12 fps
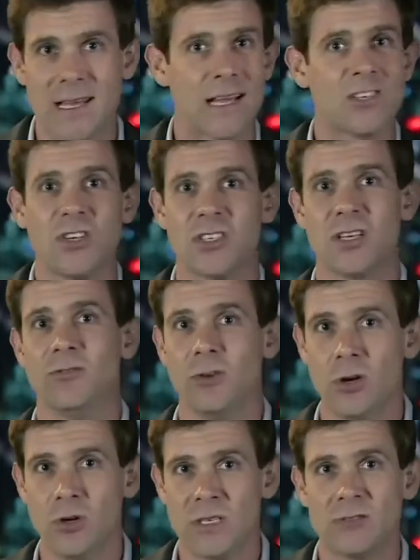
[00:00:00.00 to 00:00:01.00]
That's just a
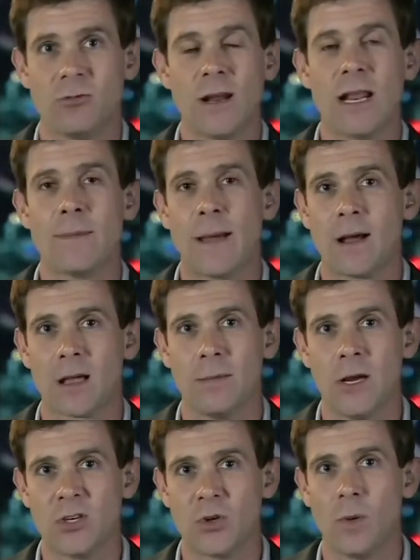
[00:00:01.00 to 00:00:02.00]
ruse. It's really about
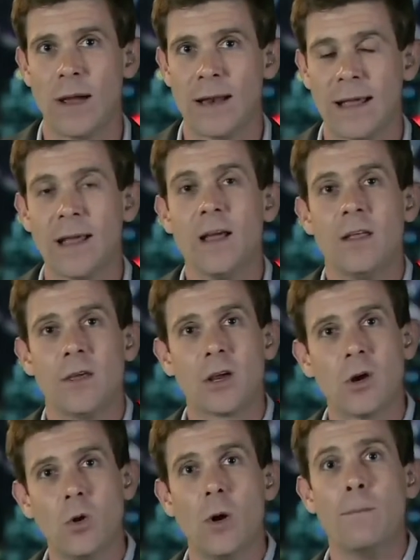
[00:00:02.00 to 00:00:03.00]
commercial whaling. The
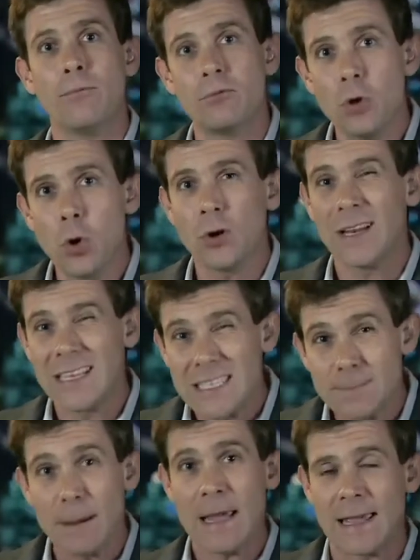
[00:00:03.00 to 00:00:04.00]
court, broadly
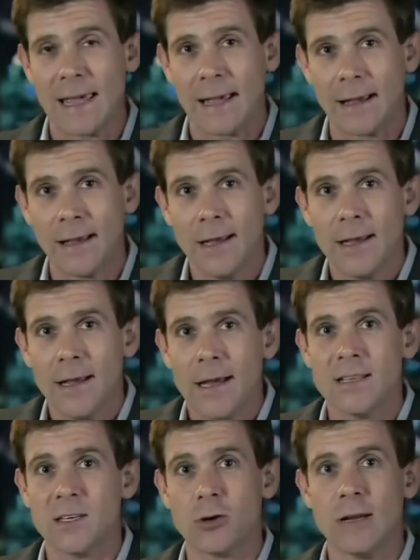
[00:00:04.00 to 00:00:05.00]
speaking,
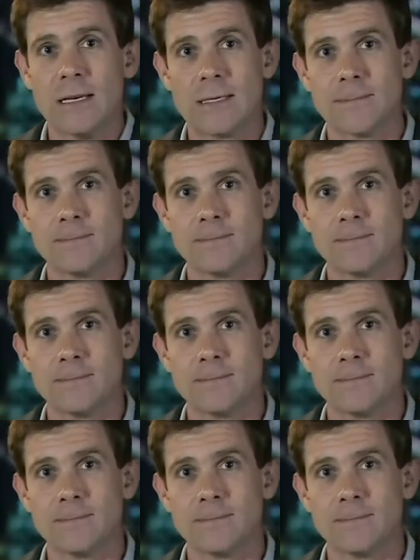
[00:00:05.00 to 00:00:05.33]
has agreed.